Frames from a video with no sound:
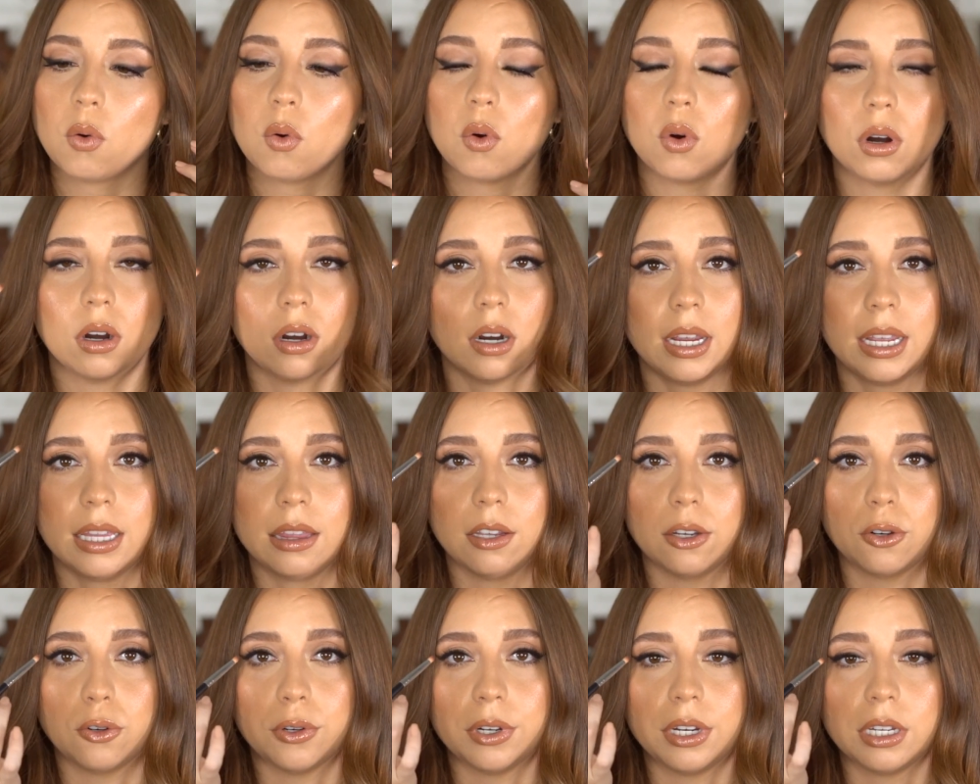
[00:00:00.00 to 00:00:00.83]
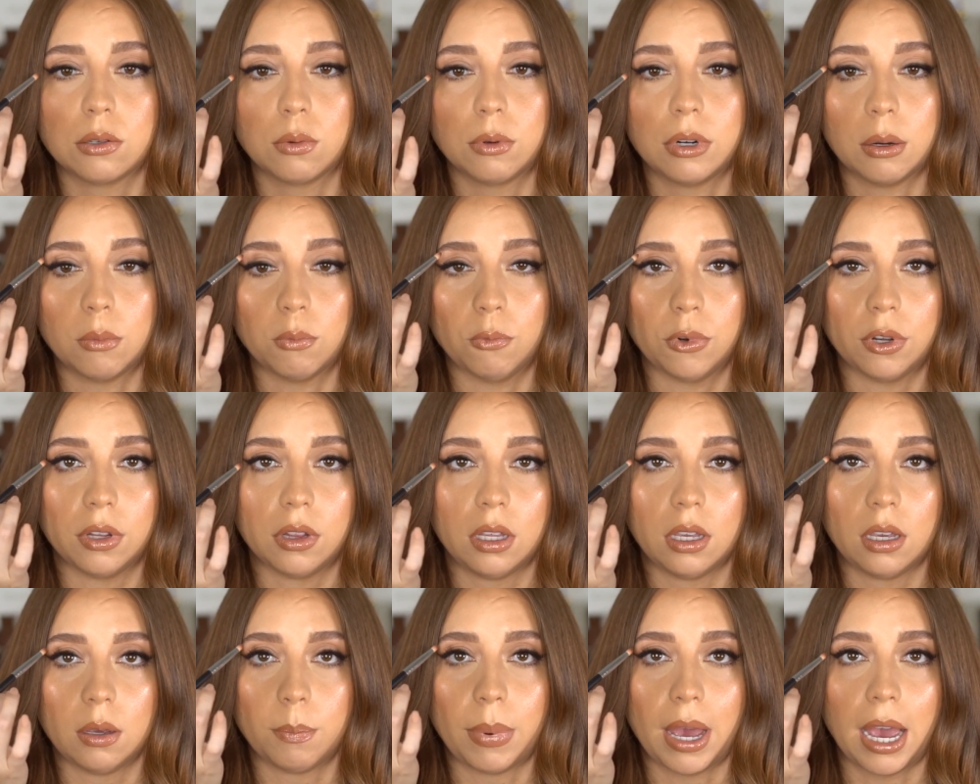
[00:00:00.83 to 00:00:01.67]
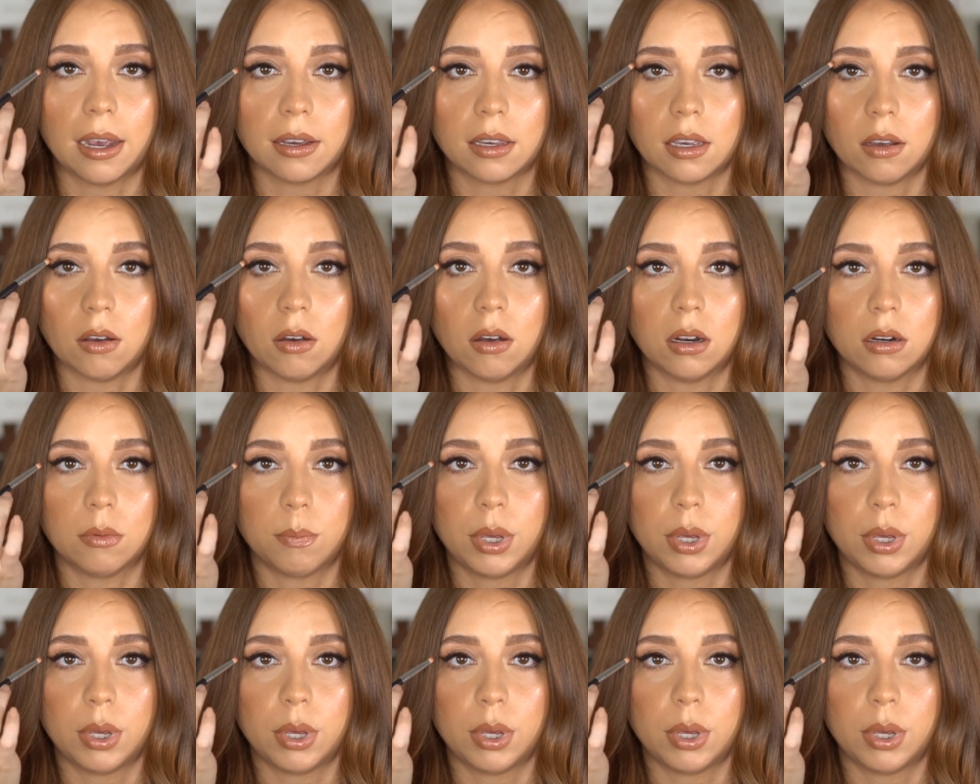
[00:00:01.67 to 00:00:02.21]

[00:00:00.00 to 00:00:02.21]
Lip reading: or in the crease when I'm really packing on